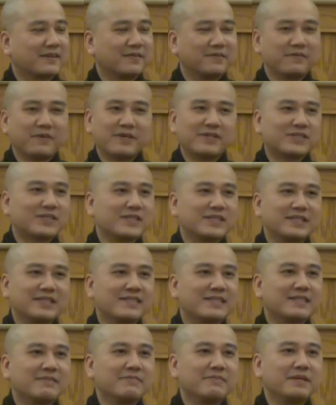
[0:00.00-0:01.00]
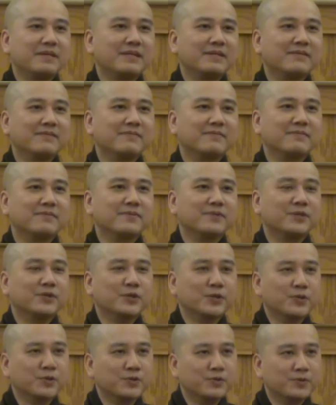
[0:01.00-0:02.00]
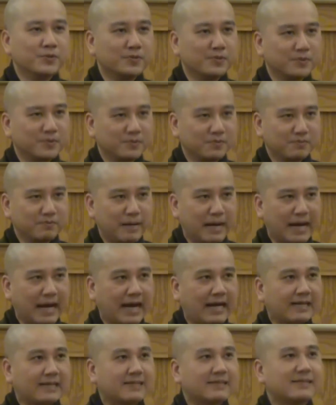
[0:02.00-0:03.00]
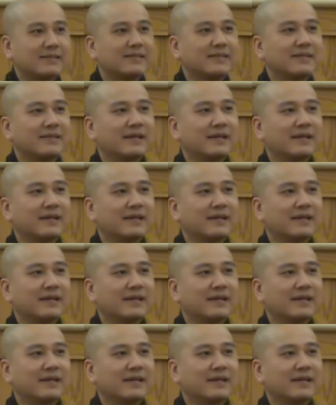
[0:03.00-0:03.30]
Confession doesn't mean you do bad